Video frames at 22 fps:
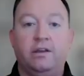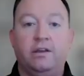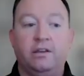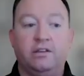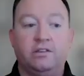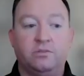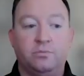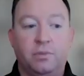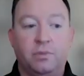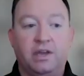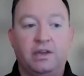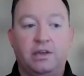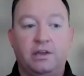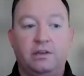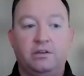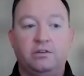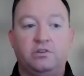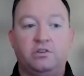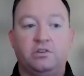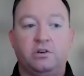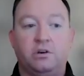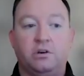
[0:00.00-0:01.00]
It's
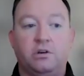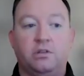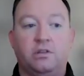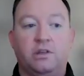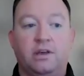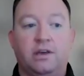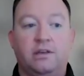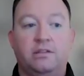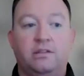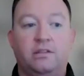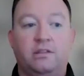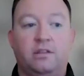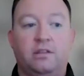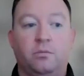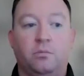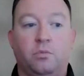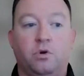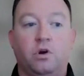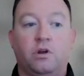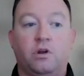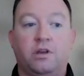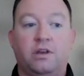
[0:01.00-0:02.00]
making sure that the
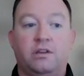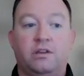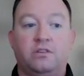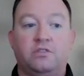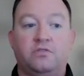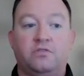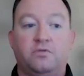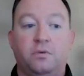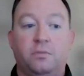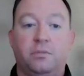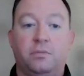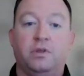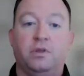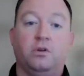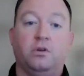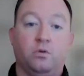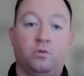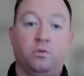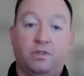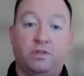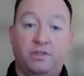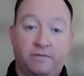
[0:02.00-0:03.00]
market is
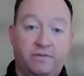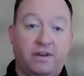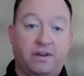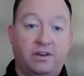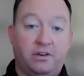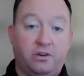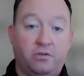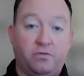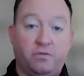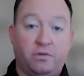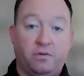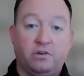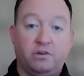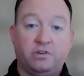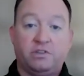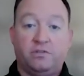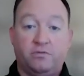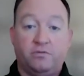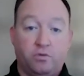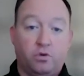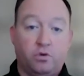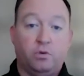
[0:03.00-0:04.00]
familiar with the venue first
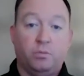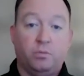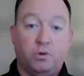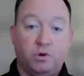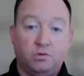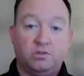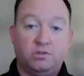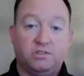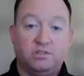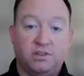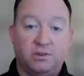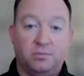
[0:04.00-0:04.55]
and foremost.